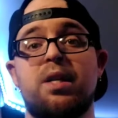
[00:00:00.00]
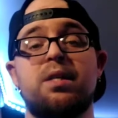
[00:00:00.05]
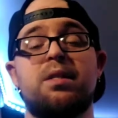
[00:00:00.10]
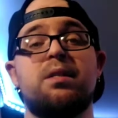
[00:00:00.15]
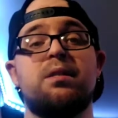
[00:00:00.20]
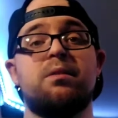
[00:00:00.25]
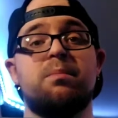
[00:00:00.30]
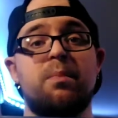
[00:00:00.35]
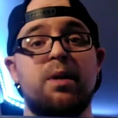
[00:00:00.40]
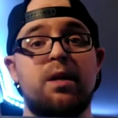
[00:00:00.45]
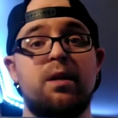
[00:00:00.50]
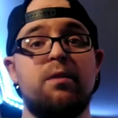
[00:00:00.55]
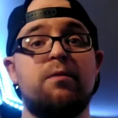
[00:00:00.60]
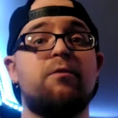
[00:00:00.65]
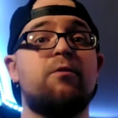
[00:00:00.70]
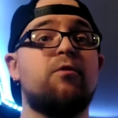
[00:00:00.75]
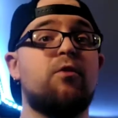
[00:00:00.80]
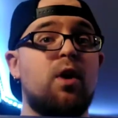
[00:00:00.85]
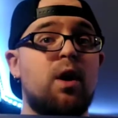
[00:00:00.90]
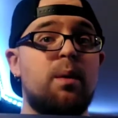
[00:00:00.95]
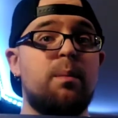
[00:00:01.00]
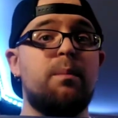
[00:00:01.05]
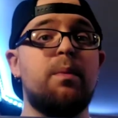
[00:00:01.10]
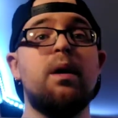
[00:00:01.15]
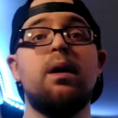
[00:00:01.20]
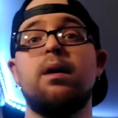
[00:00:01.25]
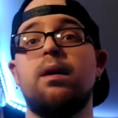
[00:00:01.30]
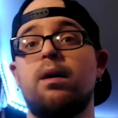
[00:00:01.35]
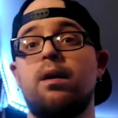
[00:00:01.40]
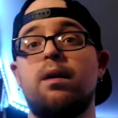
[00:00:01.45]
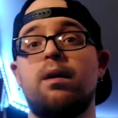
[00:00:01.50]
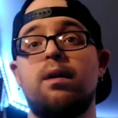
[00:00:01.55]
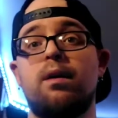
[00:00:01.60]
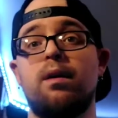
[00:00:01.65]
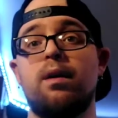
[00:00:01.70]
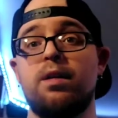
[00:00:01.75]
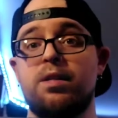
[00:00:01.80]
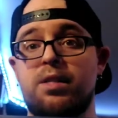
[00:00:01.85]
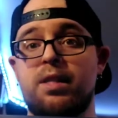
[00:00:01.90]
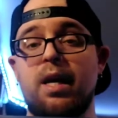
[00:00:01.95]
Genesis Mini from
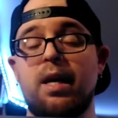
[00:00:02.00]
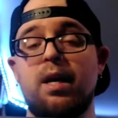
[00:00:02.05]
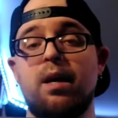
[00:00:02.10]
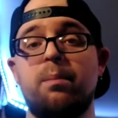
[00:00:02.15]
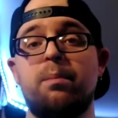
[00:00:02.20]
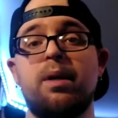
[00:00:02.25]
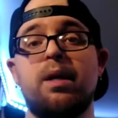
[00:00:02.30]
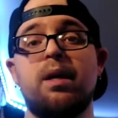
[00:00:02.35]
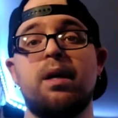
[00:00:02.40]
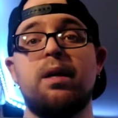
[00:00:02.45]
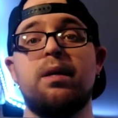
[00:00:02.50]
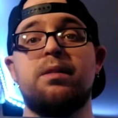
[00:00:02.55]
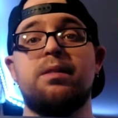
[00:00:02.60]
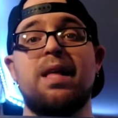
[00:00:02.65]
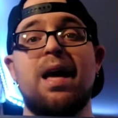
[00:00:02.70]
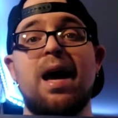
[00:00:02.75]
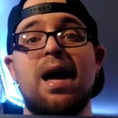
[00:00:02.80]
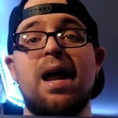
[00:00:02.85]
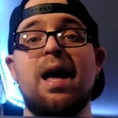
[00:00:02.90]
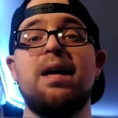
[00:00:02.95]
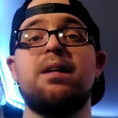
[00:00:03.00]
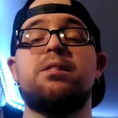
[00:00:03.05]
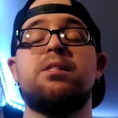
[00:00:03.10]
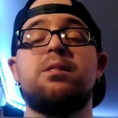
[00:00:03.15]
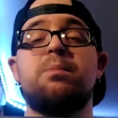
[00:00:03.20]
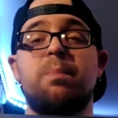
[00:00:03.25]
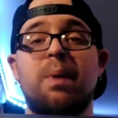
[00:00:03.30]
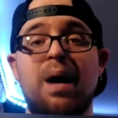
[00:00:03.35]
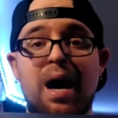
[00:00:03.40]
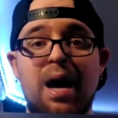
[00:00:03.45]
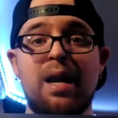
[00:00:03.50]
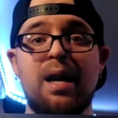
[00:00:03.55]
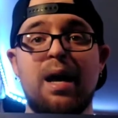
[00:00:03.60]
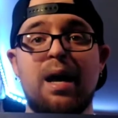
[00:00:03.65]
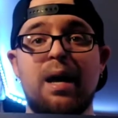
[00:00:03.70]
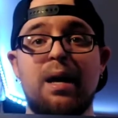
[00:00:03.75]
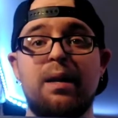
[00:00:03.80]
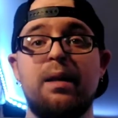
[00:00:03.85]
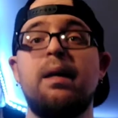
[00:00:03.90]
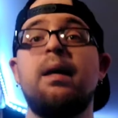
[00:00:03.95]
Sega because that has
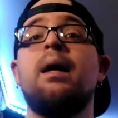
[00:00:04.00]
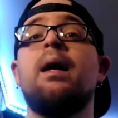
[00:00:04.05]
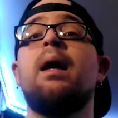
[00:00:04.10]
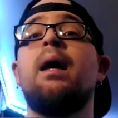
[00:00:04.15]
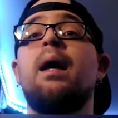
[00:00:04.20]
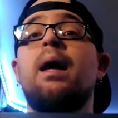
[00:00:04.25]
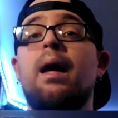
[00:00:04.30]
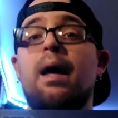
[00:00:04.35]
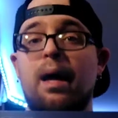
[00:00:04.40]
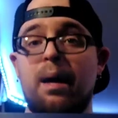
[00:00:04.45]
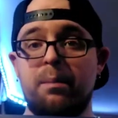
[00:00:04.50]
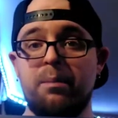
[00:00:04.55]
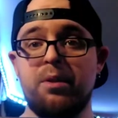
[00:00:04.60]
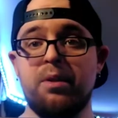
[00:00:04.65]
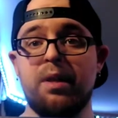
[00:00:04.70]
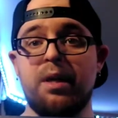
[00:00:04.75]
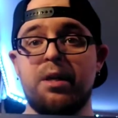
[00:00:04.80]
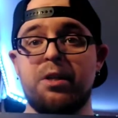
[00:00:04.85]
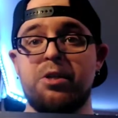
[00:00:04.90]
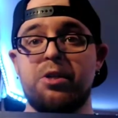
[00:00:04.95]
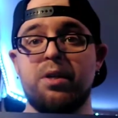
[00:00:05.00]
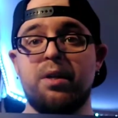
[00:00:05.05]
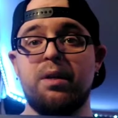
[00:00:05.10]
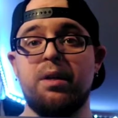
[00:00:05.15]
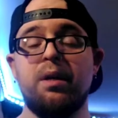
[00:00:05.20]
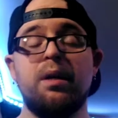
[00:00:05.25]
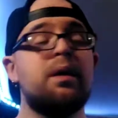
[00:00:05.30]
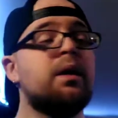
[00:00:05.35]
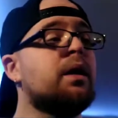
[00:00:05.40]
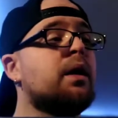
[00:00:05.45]
spot-on emulation.